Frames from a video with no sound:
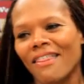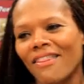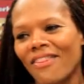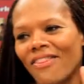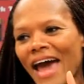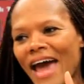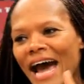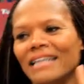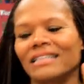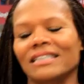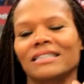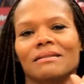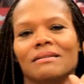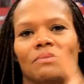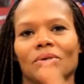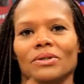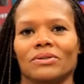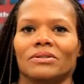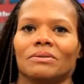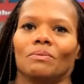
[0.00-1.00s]
That's the
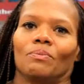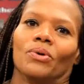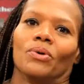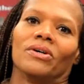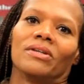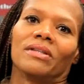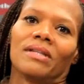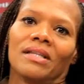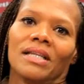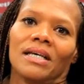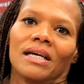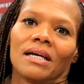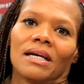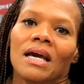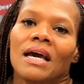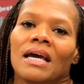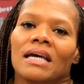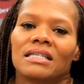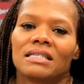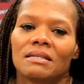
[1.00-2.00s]
most important thing,
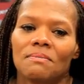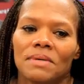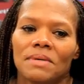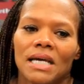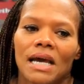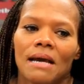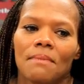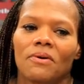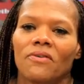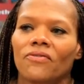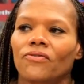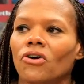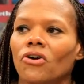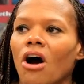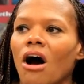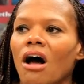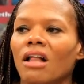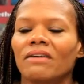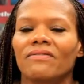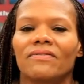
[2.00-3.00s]
is to be able for
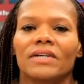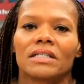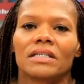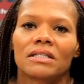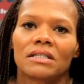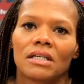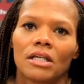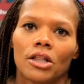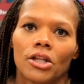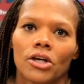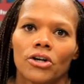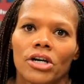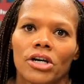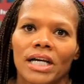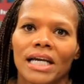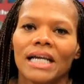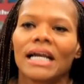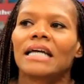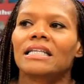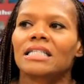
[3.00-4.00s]
all of us to learn
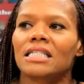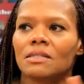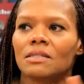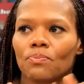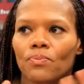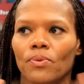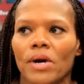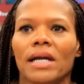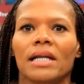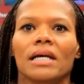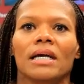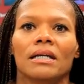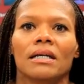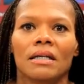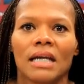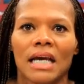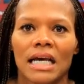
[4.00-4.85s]
it and spread it,